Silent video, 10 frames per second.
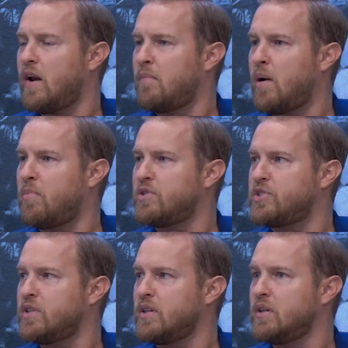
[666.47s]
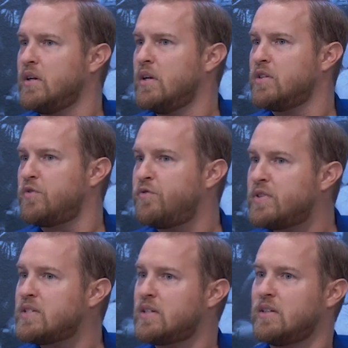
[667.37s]
And I remember she
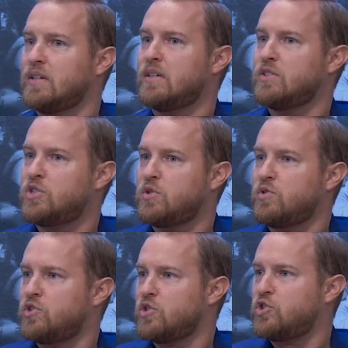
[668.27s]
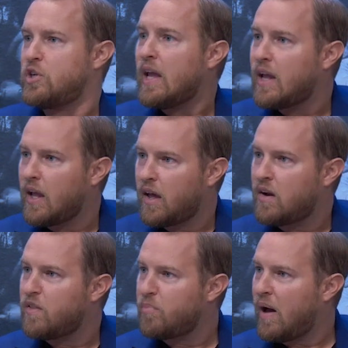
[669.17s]
was just shaking
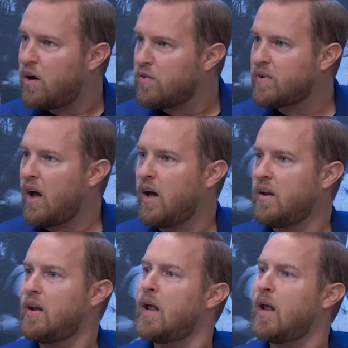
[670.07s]
under the power of God.